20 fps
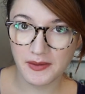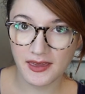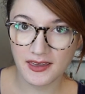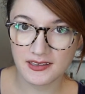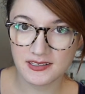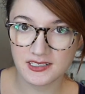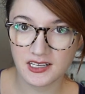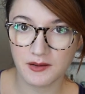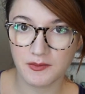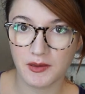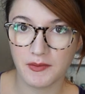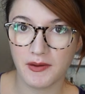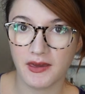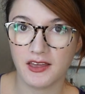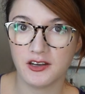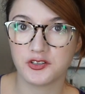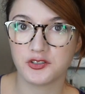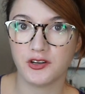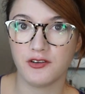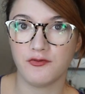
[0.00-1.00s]
make is going to be my
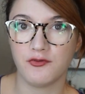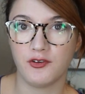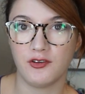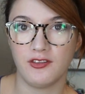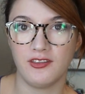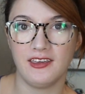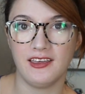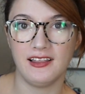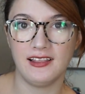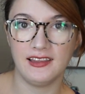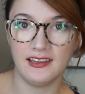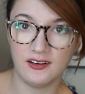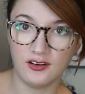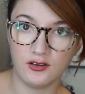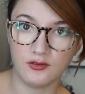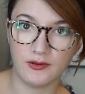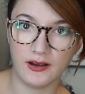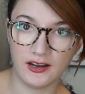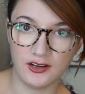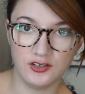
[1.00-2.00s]
entry for the
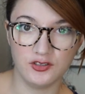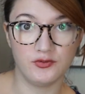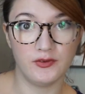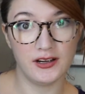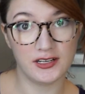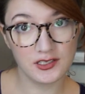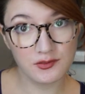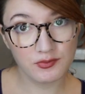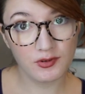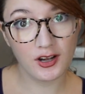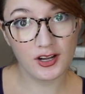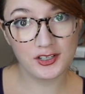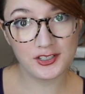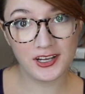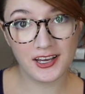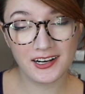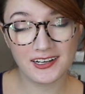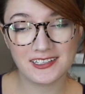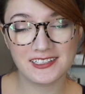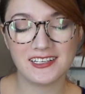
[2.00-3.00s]
Little Red Dress
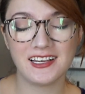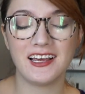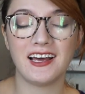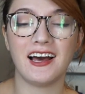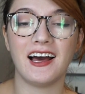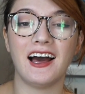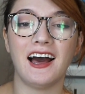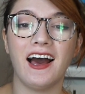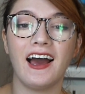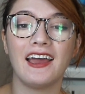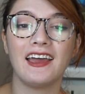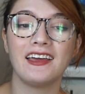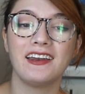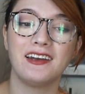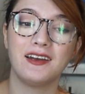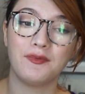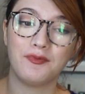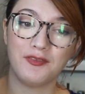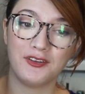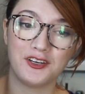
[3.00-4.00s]
project. I
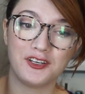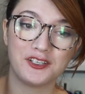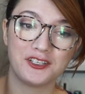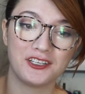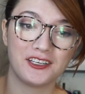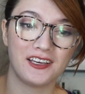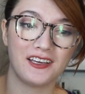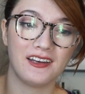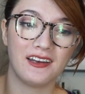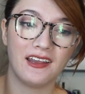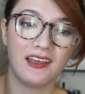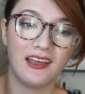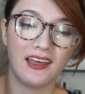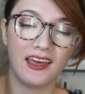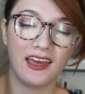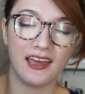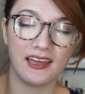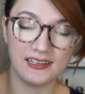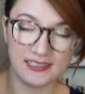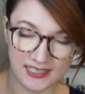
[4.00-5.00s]
ended up finishing it
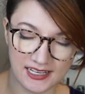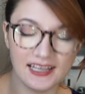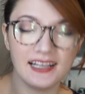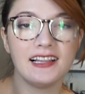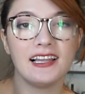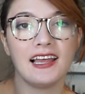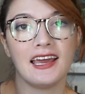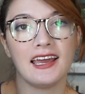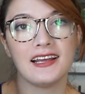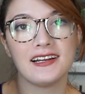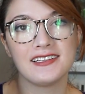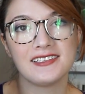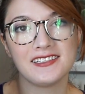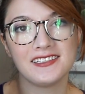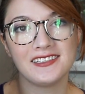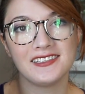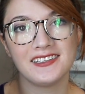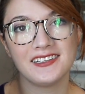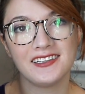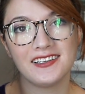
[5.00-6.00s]
a day
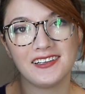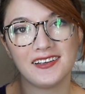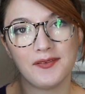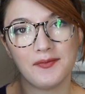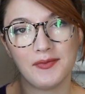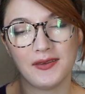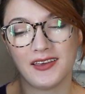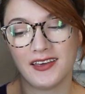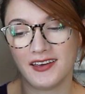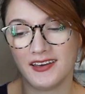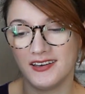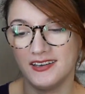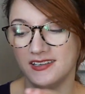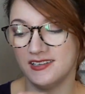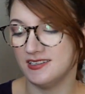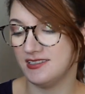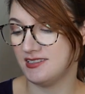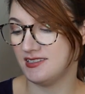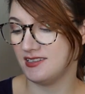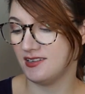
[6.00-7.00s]
late
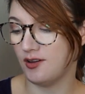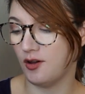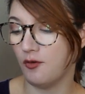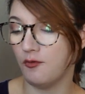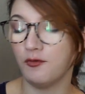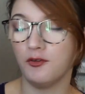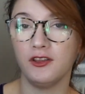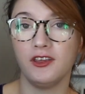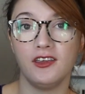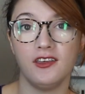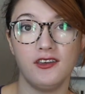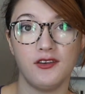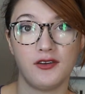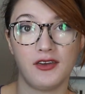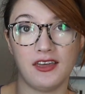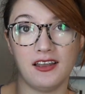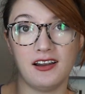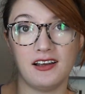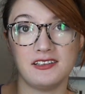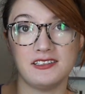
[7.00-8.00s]
because hopefully you
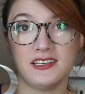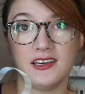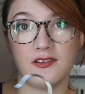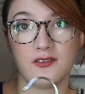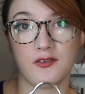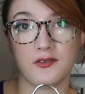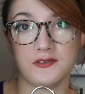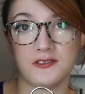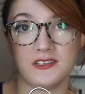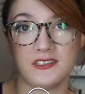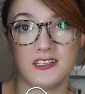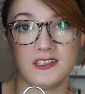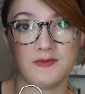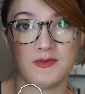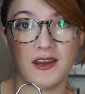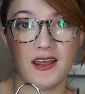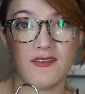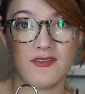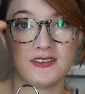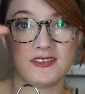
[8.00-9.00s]
cannot see how gross this is,
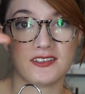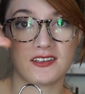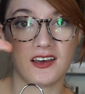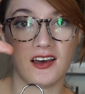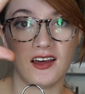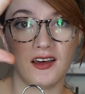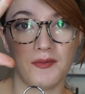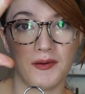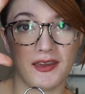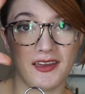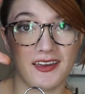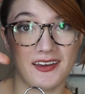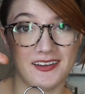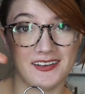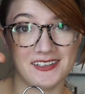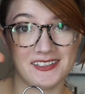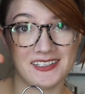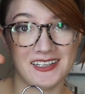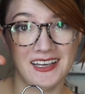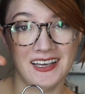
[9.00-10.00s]
but I have this cut on my
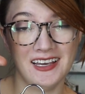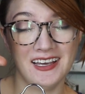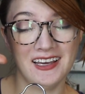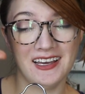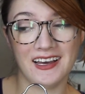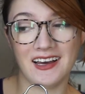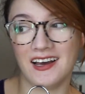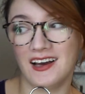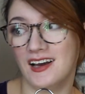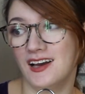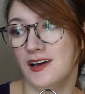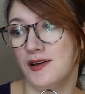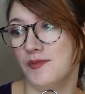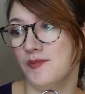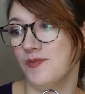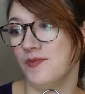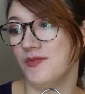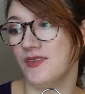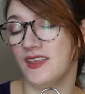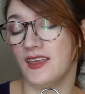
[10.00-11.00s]
hand.
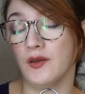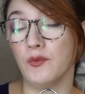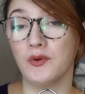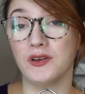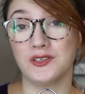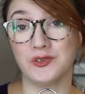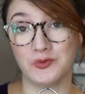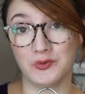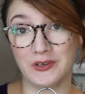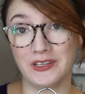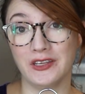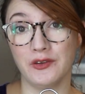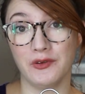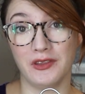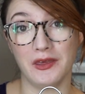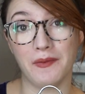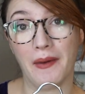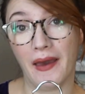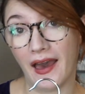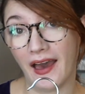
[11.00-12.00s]
It was really,
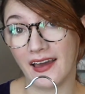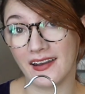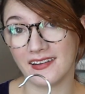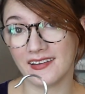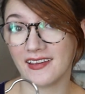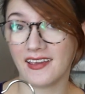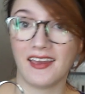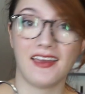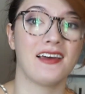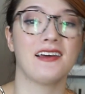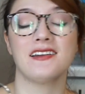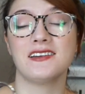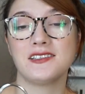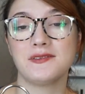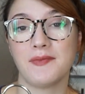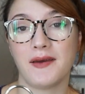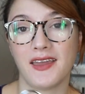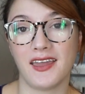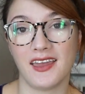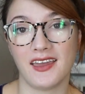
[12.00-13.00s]
really bad
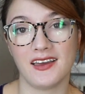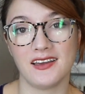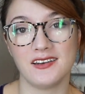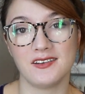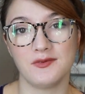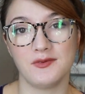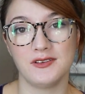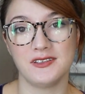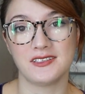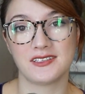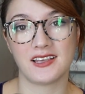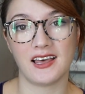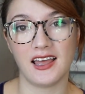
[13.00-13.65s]
and my hand was